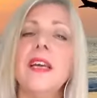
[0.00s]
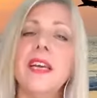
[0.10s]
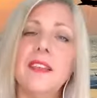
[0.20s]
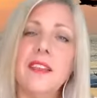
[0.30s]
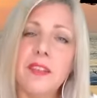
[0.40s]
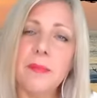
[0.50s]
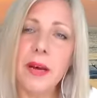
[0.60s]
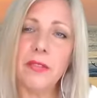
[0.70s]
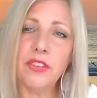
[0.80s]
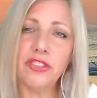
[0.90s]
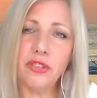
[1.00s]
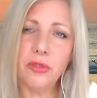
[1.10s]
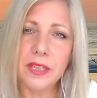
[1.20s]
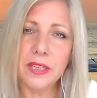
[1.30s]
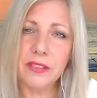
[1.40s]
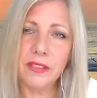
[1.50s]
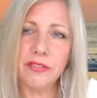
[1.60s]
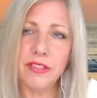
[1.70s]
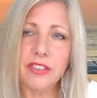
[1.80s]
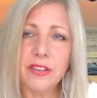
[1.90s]
It is about the shewings
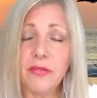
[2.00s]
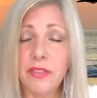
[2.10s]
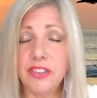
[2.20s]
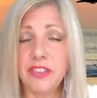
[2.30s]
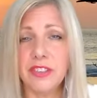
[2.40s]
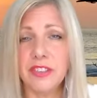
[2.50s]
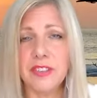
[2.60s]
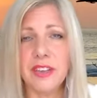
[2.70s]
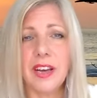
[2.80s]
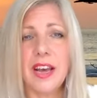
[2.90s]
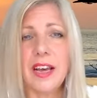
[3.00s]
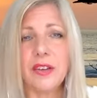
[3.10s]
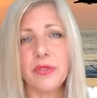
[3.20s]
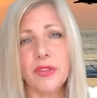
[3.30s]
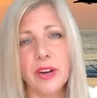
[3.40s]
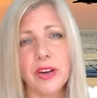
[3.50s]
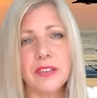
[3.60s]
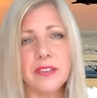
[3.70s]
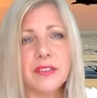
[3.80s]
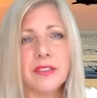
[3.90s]
and visions that I had of
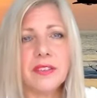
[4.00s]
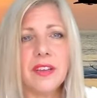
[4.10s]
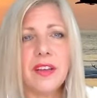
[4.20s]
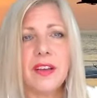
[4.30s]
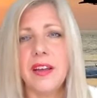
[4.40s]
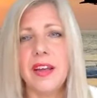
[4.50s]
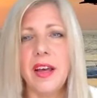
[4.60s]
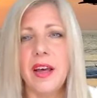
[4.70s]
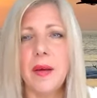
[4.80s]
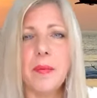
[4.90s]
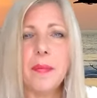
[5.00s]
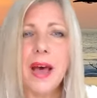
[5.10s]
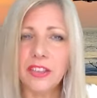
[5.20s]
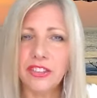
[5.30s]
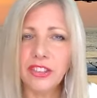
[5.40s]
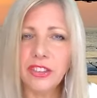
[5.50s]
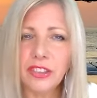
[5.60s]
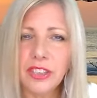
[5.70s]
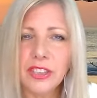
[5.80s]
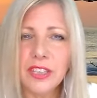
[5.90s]
Christ's passion
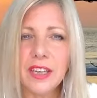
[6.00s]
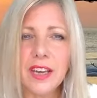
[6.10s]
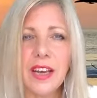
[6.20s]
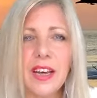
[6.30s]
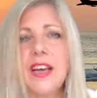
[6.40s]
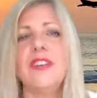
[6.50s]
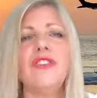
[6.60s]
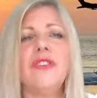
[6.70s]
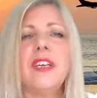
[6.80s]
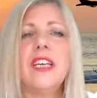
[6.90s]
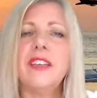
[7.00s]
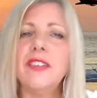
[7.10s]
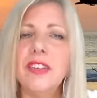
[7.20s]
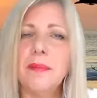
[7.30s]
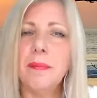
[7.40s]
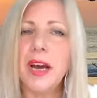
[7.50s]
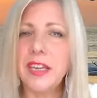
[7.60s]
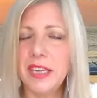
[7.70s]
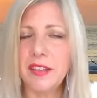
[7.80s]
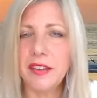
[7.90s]
during my
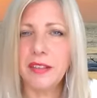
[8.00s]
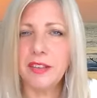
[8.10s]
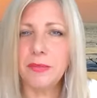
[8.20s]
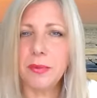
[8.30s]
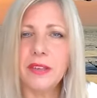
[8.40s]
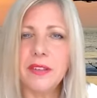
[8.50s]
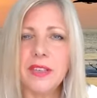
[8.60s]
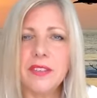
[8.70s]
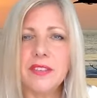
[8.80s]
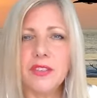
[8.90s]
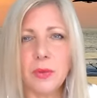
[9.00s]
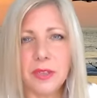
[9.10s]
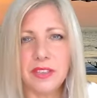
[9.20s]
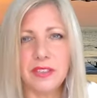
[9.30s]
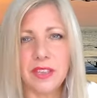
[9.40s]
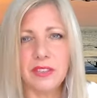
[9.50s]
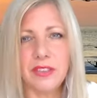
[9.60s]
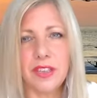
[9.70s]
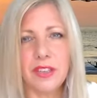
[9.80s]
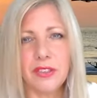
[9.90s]
near-death experience
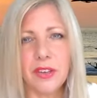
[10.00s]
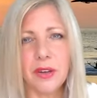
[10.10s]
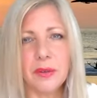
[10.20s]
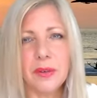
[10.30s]
26 years ago.